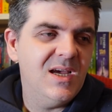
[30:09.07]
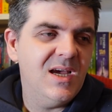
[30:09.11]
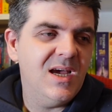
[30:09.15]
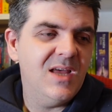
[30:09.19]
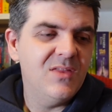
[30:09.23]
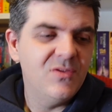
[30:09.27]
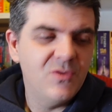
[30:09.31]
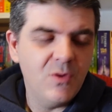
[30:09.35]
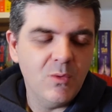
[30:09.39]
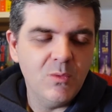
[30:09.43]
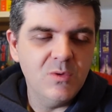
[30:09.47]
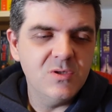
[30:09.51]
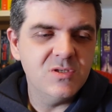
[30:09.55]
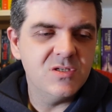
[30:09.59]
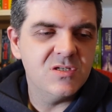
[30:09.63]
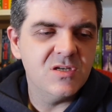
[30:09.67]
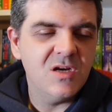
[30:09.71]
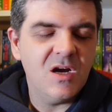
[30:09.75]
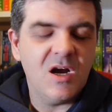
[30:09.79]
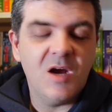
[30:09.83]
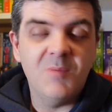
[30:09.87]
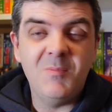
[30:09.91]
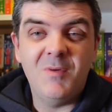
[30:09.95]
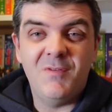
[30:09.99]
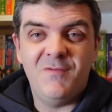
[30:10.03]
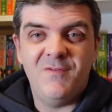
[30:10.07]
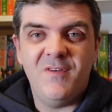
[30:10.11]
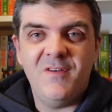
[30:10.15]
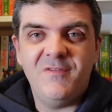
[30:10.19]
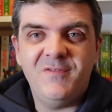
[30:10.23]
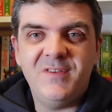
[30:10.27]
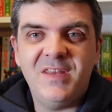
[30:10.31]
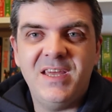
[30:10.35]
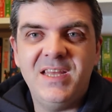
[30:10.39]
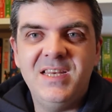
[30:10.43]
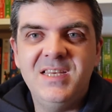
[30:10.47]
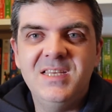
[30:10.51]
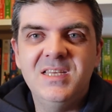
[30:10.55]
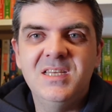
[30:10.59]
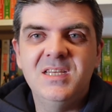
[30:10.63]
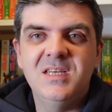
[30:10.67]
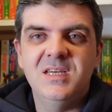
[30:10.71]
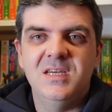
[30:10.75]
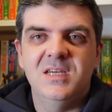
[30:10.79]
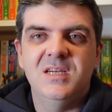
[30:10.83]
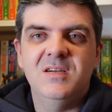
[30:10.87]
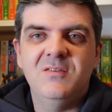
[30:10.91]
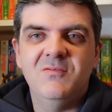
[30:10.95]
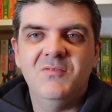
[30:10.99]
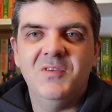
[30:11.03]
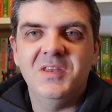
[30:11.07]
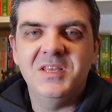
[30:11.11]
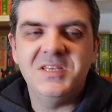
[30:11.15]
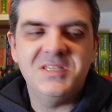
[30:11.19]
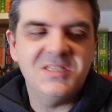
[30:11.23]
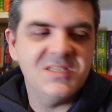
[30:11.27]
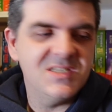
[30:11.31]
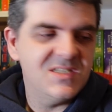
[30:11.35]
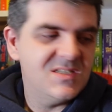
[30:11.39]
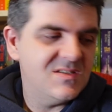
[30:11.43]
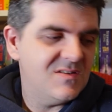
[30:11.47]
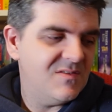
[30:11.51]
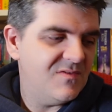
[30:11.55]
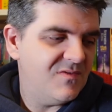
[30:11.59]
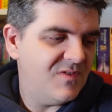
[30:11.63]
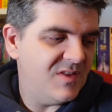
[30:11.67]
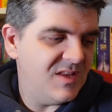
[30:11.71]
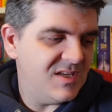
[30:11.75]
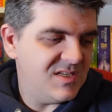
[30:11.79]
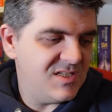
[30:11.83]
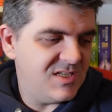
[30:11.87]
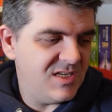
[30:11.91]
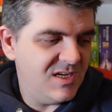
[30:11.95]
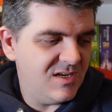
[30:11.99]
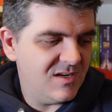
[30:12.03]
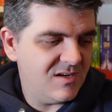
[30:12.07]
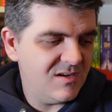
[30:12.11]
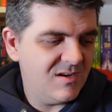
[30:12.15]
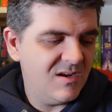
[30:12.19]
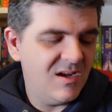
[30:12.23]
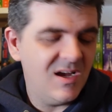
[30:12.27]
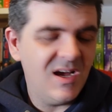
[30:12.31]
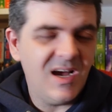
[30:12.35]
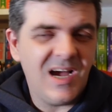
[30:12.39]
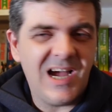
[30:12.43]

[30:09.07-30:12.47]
And those are my 15 releases for this year.